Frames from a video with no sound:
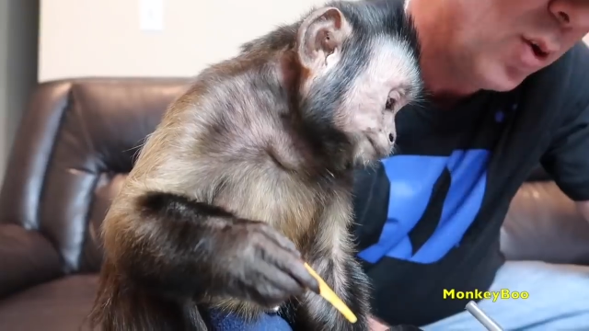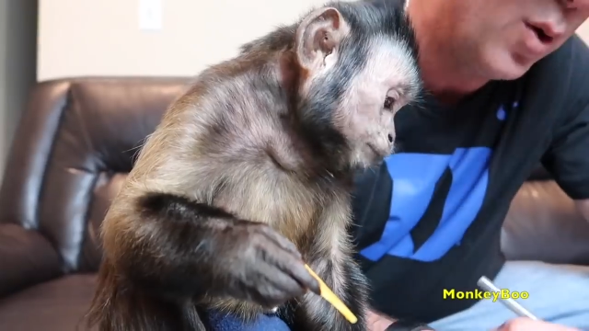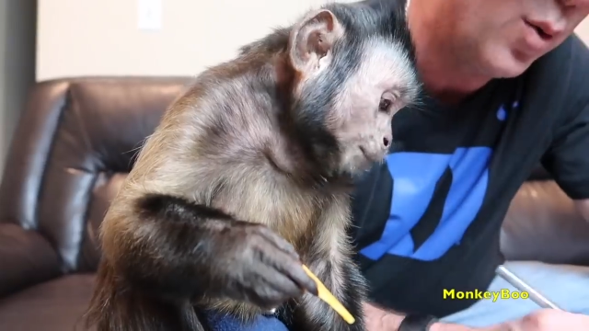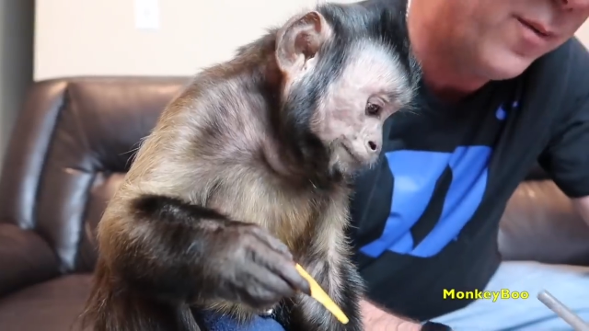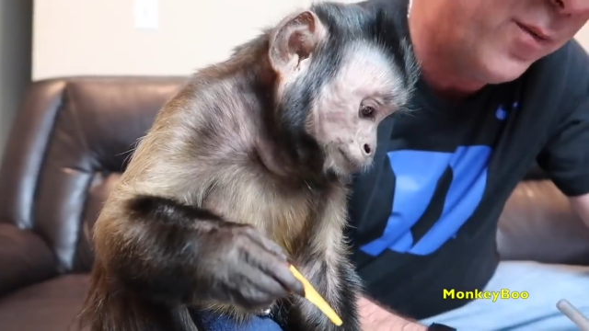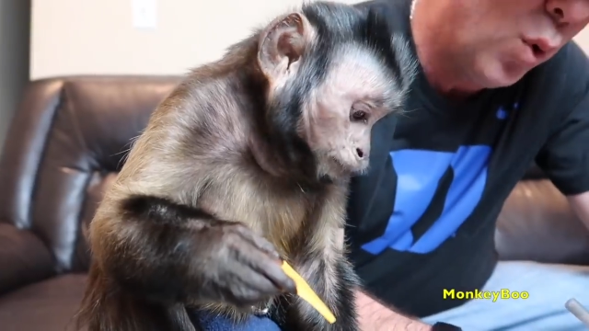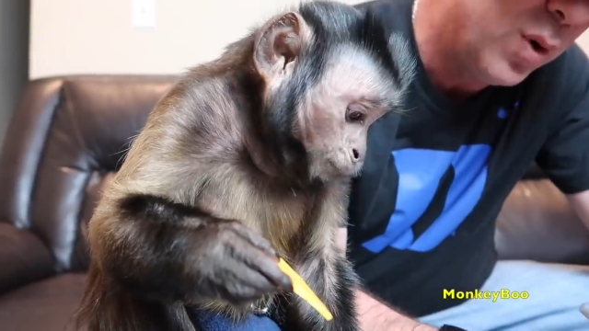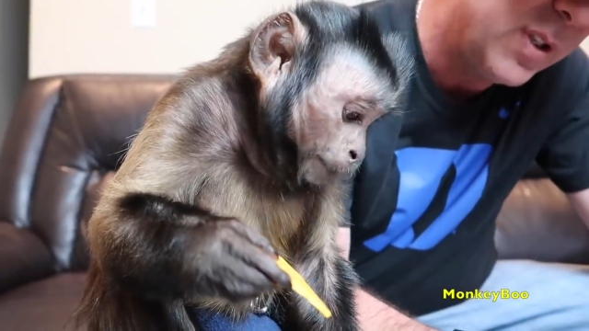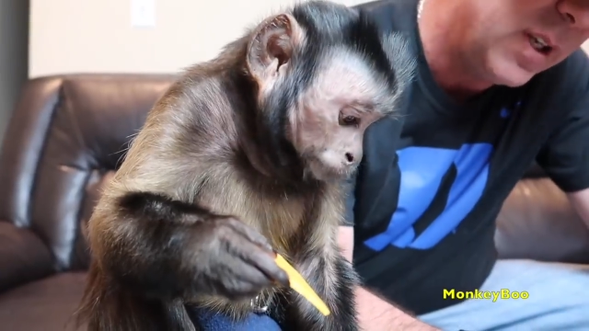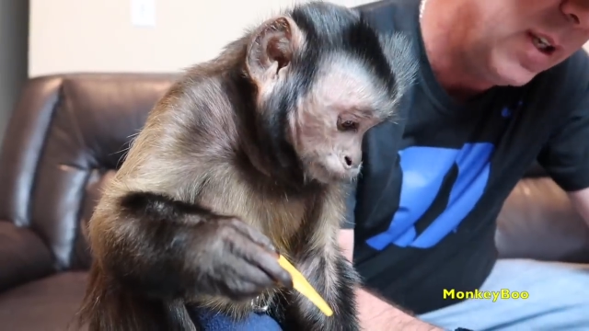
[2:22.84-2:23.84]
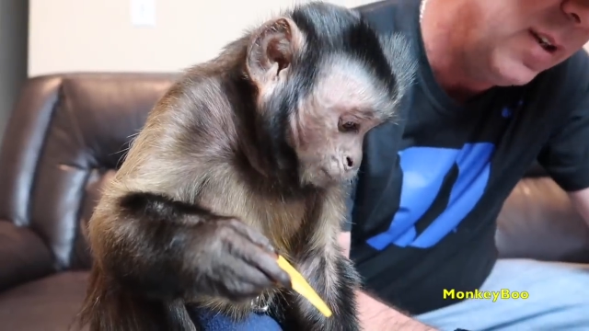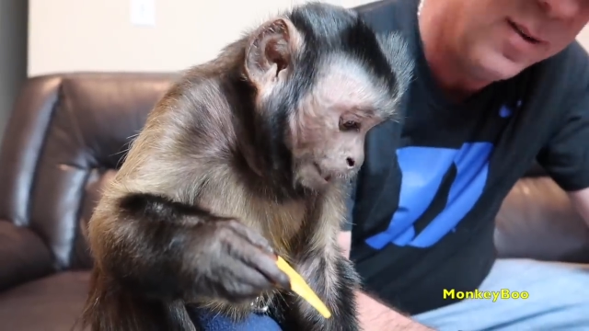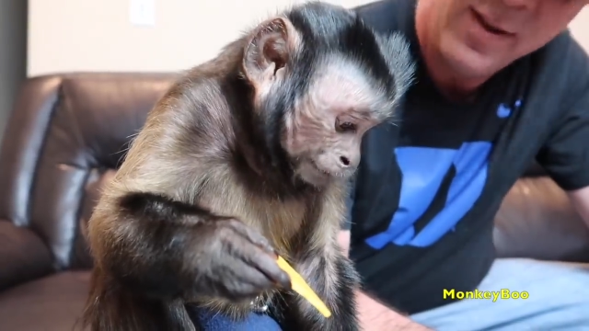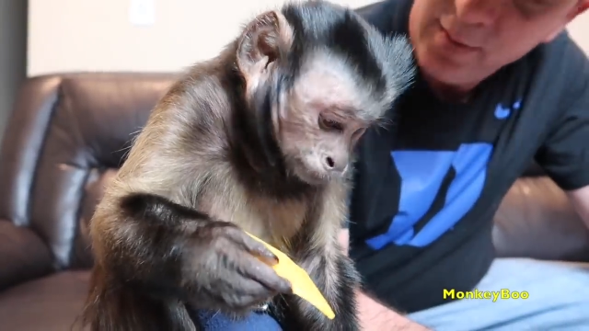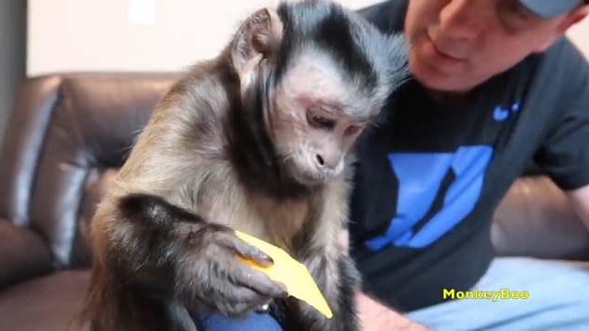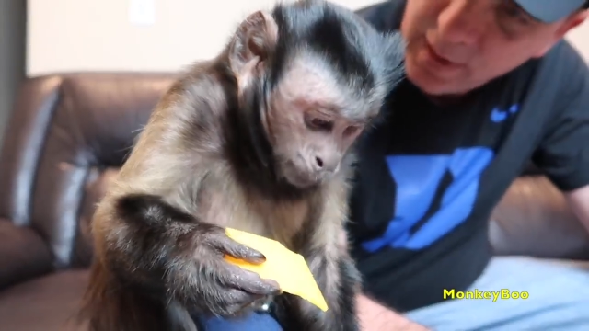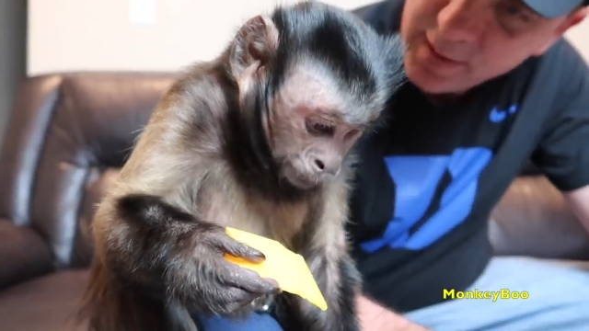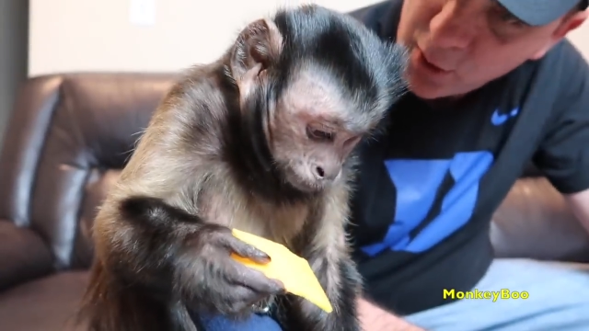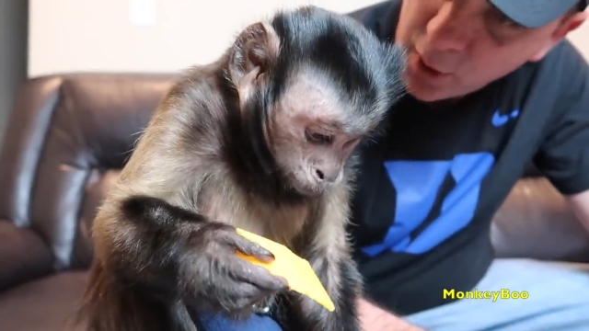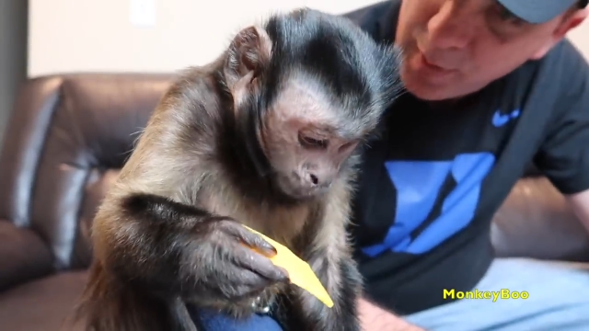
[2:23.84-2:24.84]
No, they were a 4 seed.
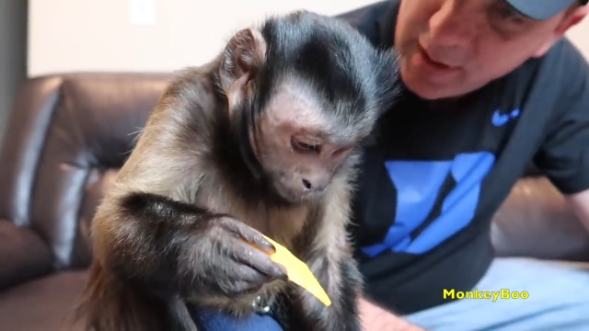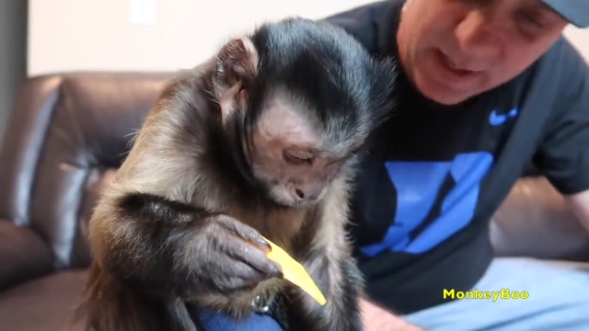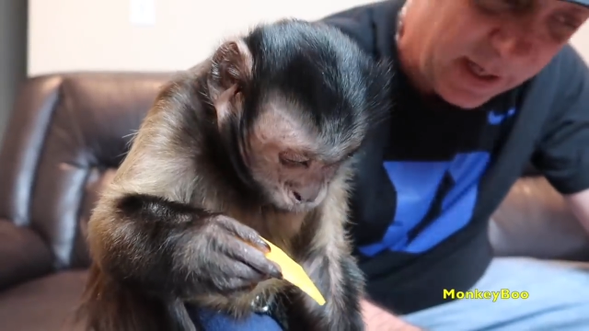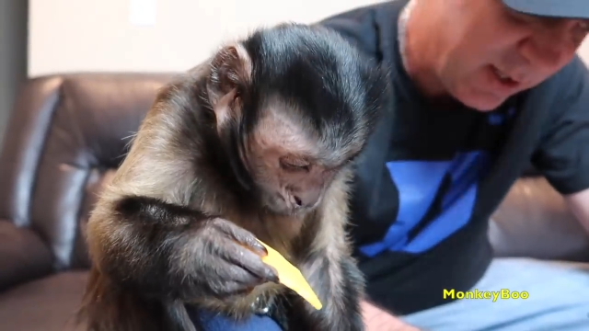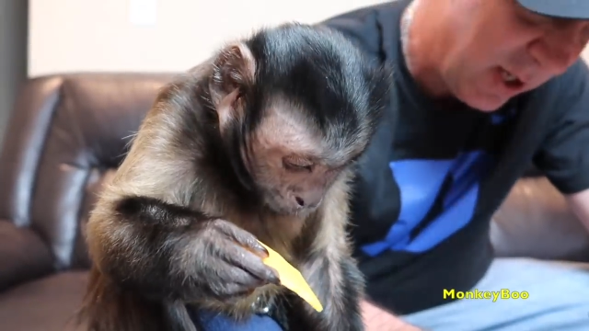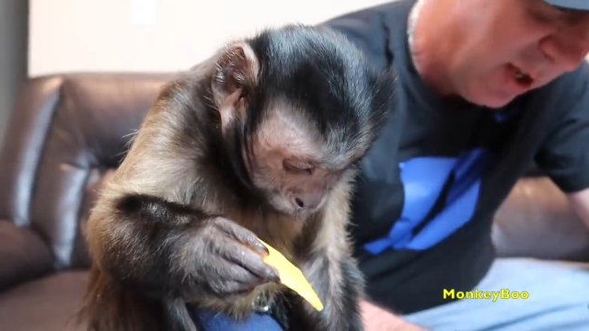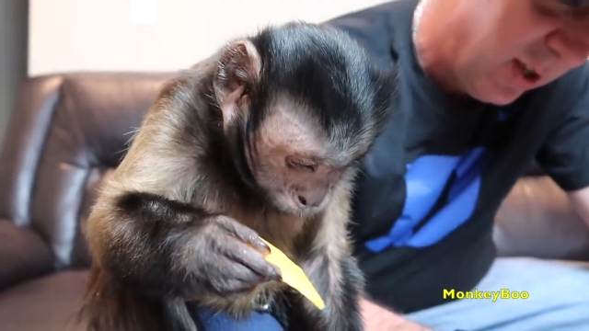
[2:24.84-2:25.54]
Sorry about that, Si.